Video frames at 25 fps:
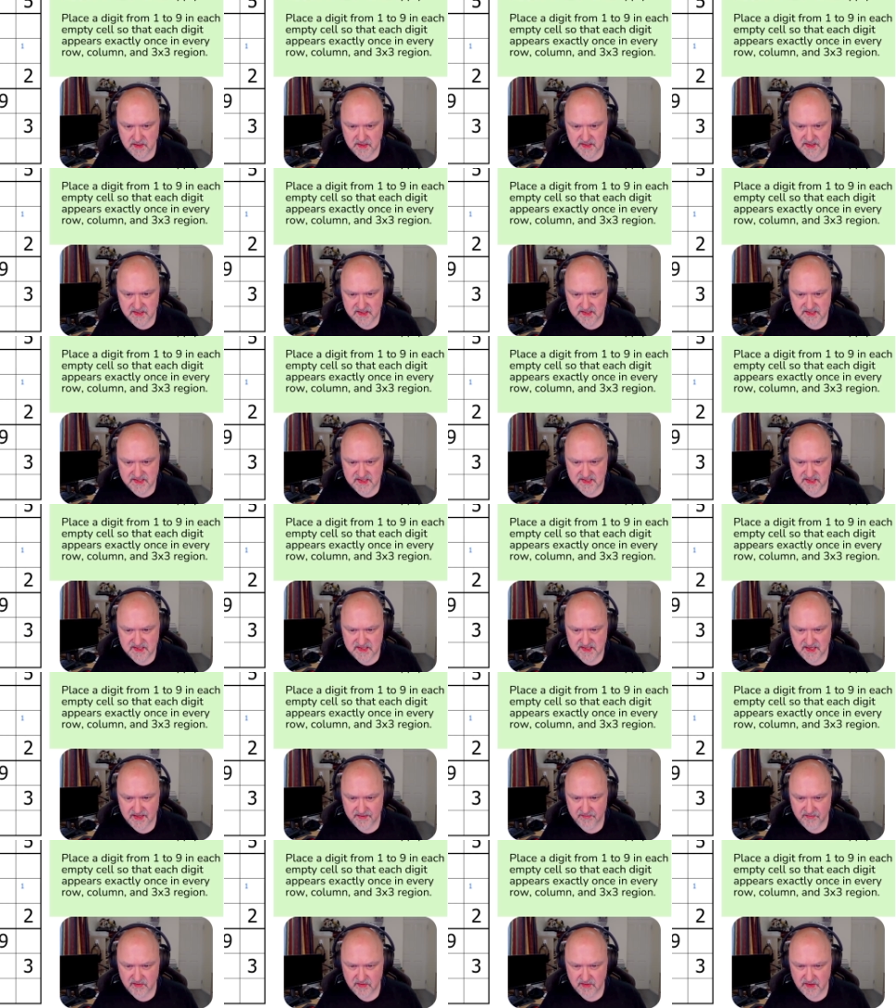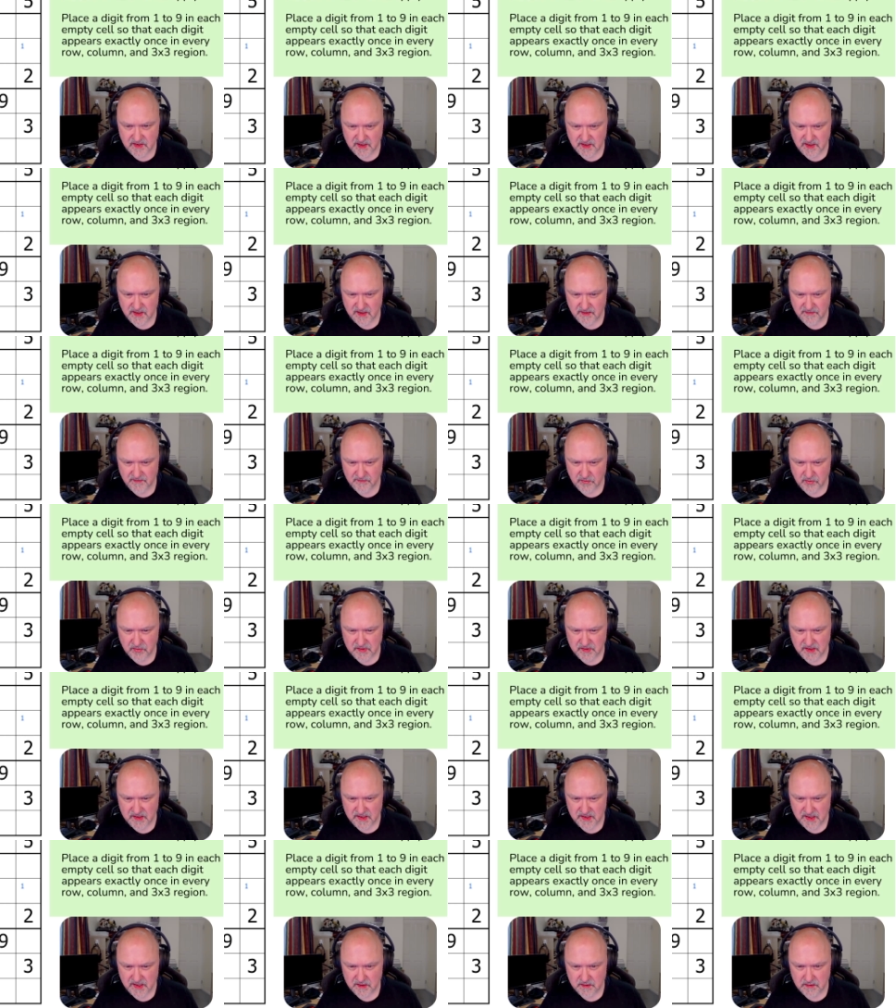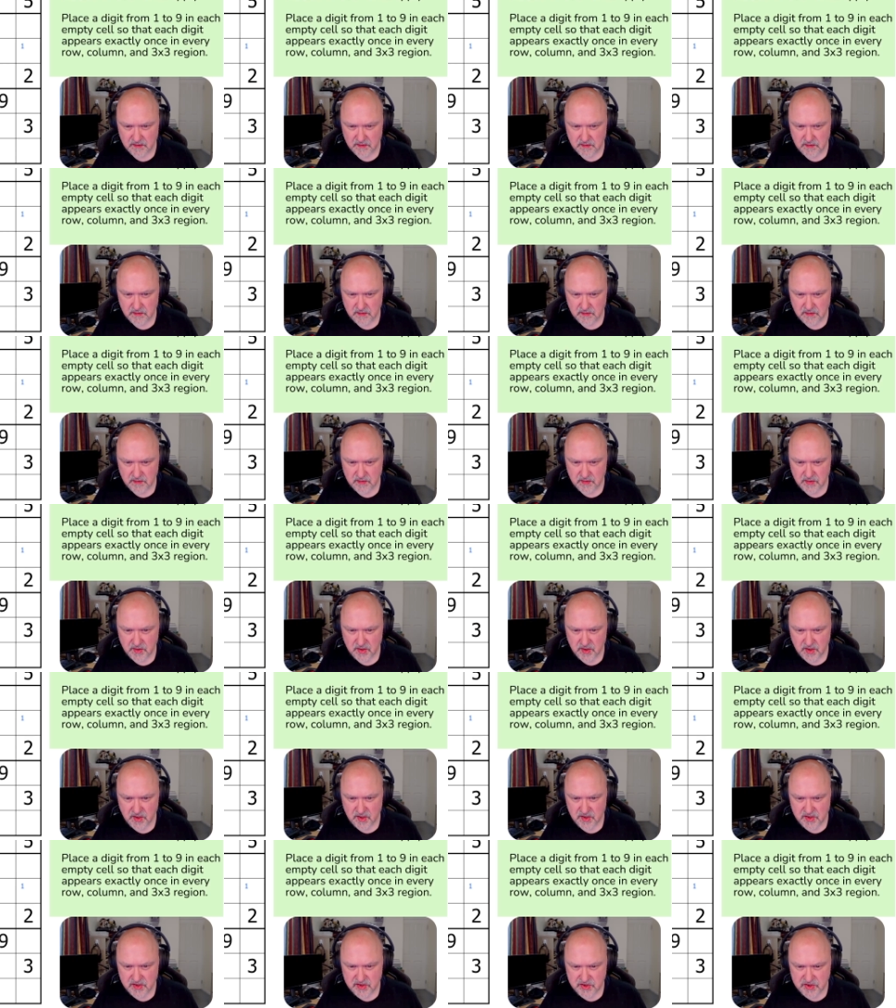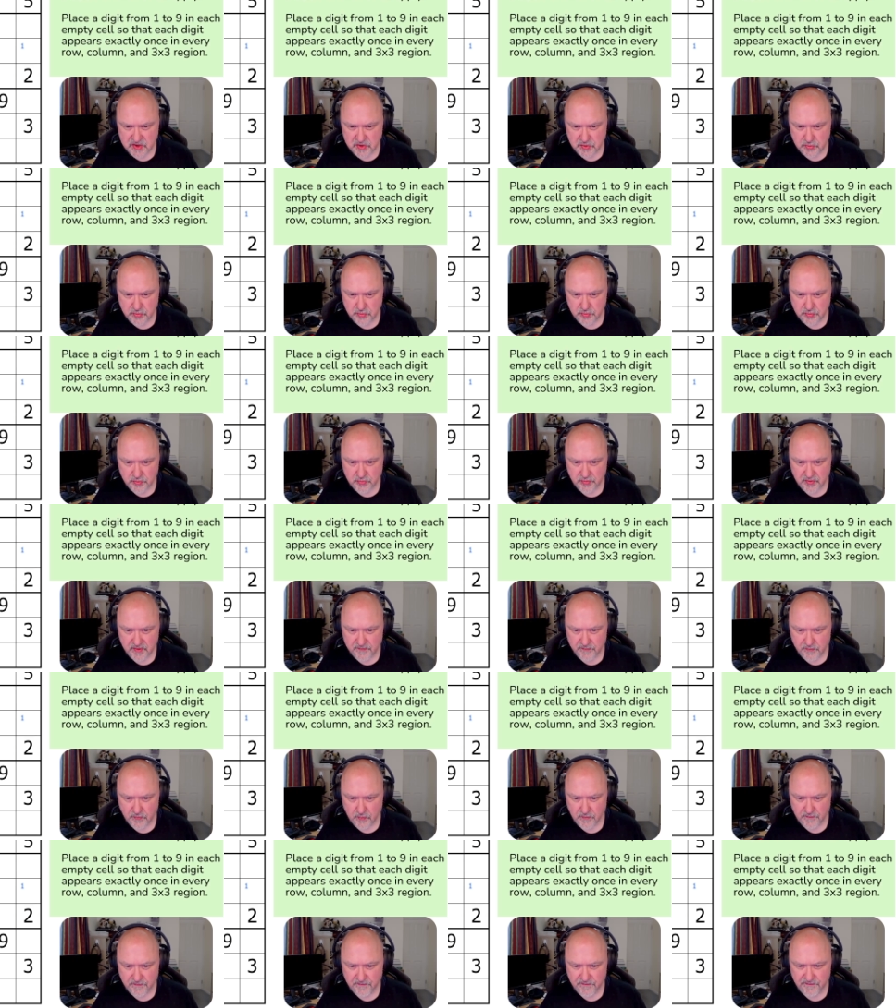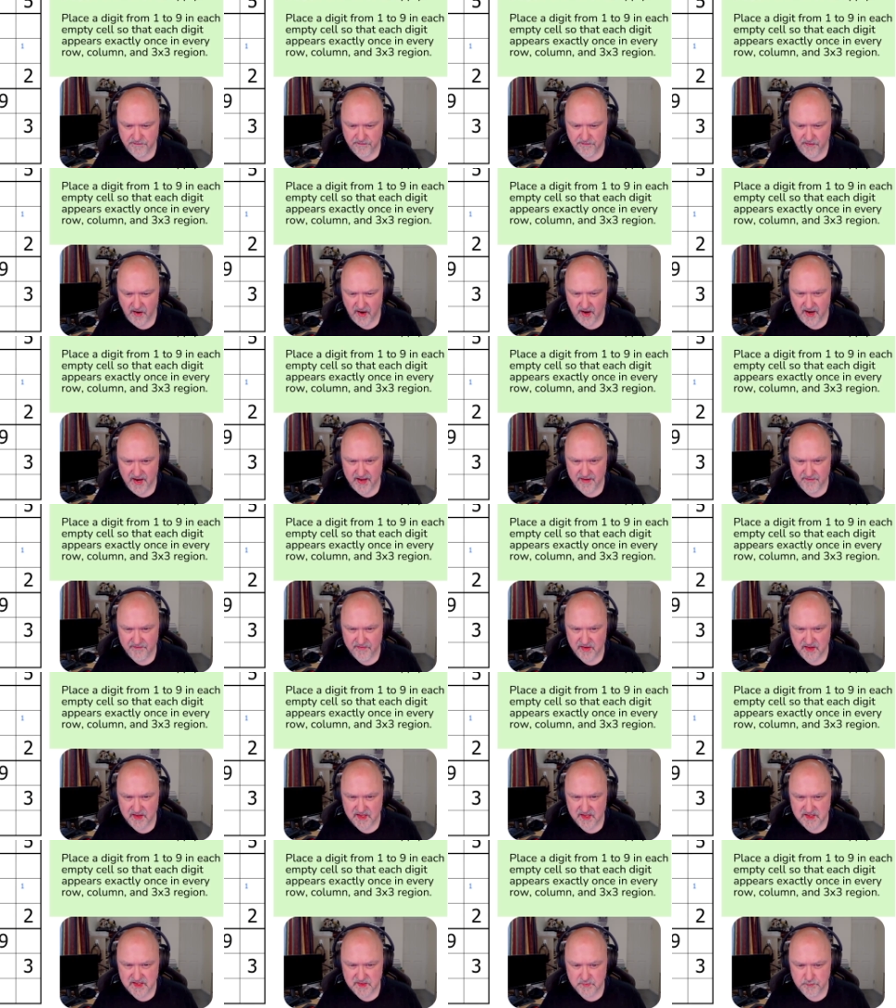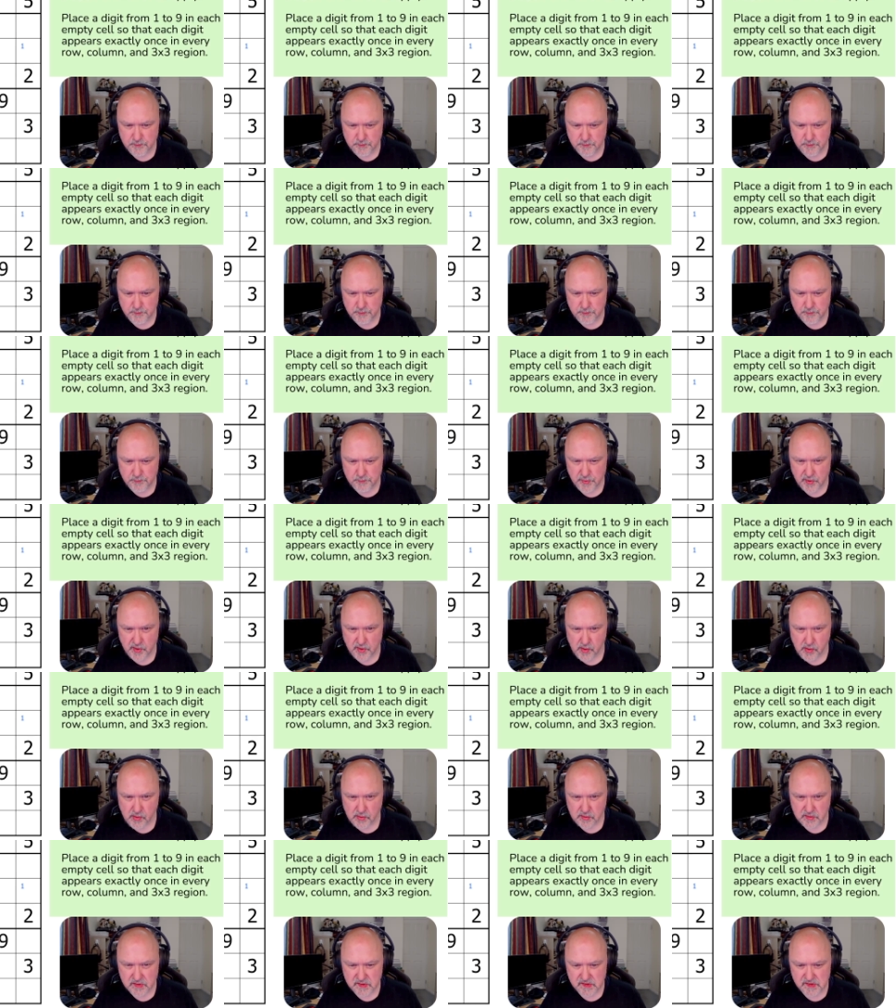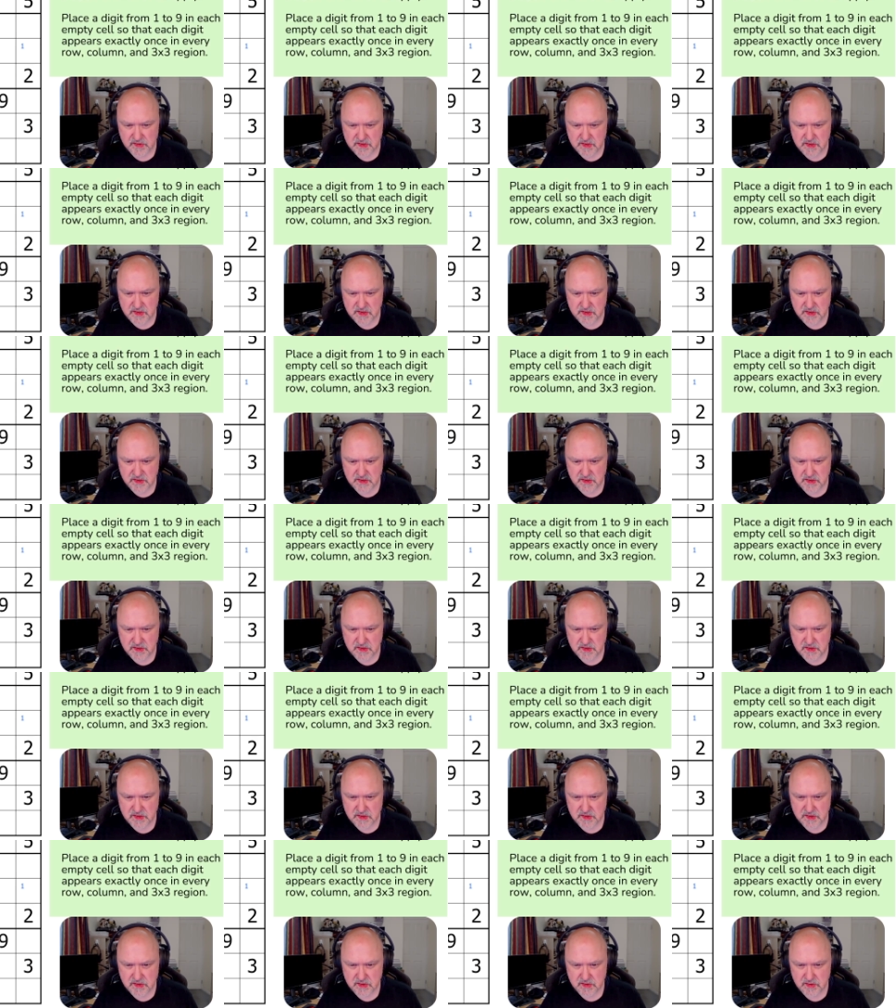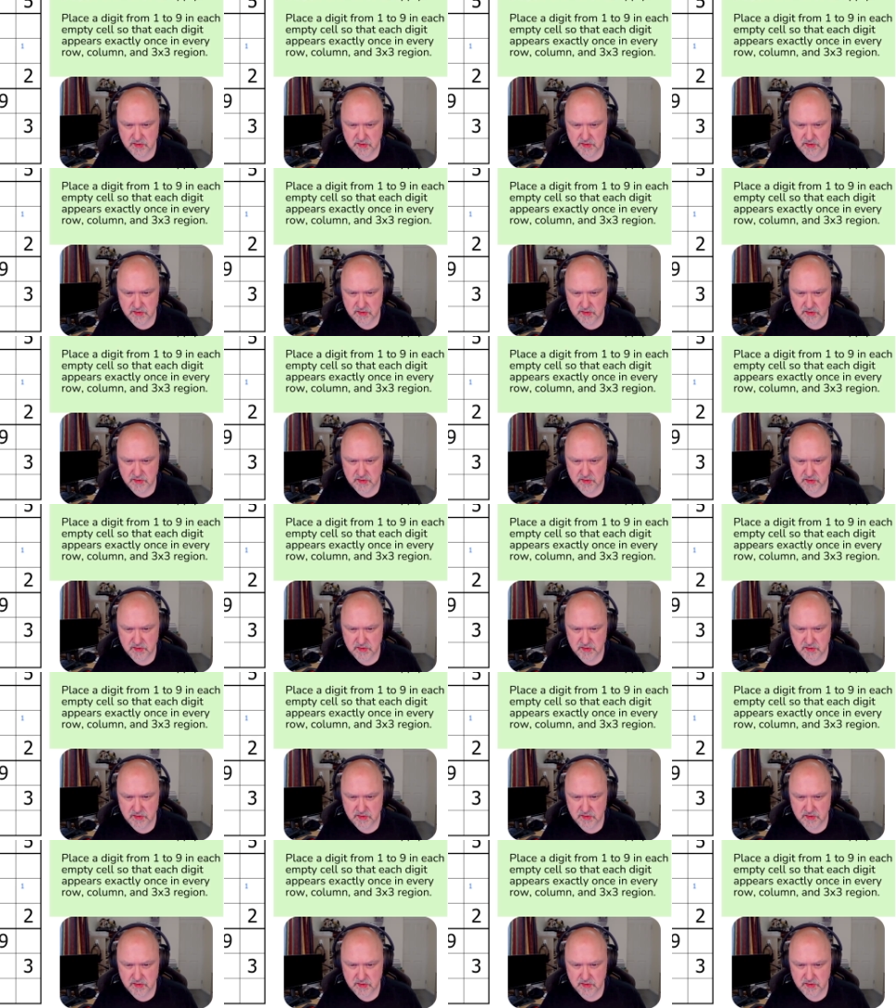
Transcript: Seven, yeah, I've looked at that. Two, three, four, five in this box.